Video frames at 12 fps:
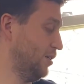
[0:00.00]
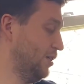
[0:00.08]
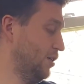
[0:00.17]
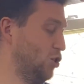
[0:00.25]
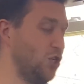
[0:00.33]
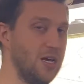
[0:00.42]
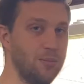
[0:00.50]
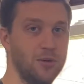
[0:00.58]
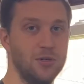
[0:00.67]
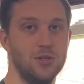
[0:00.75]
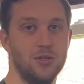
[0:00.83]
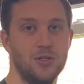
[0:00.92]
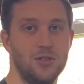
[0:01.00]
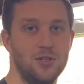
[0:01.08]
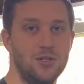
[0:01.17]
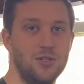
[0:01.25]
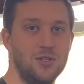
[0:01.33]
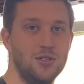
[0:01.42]
ship.
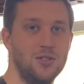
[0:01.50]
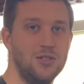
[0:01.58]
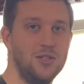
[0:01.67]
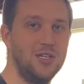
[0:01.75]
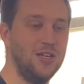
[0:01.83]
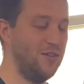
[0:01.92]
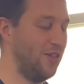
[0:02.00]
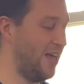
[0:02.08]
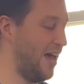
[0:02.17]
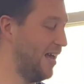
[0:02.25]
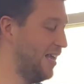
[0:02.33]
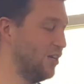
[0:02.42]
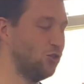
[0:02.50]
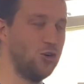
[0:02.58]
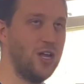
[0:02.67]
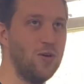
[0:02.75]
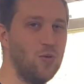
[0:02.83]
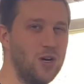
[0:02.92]
Given that
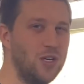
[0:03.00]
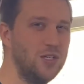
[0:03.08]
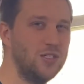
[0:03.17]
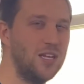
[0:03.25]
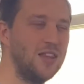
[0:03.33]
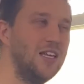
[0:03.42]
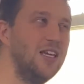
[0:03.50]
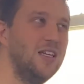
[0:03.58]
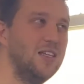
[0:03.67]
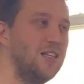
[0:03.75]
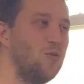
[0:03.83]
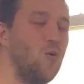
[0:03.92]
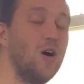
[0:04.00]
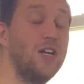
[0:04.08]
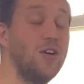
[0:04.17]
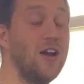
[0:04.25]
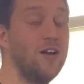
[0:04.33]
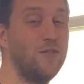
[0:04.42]
yesterday was, I think, the
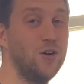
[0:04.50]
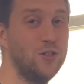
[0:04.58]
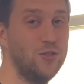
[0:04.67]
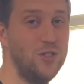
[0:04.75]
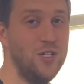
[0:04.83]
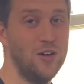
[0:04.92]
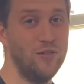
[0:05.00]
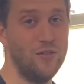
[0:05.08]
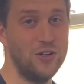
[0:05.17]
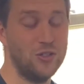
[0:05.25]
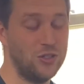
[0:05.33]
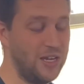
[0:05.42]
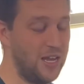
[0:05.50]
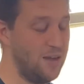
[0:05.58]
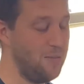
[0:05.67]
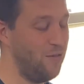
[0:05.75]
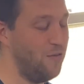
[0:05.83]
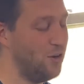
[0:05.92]
1-year anniversary of Avengers Endgame,
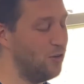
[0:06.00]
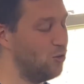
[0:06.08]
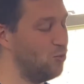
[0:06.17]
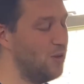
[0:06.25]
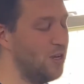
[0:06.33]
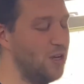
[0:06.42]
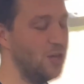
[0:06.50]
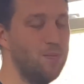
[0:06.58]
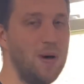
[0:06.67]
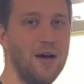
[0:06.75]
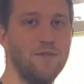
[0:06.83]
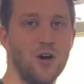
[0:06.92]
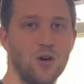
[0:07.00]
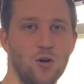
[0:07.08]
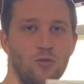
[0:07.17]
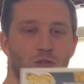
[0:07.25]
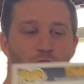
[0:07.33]
I figured this would be a good Pop Funko for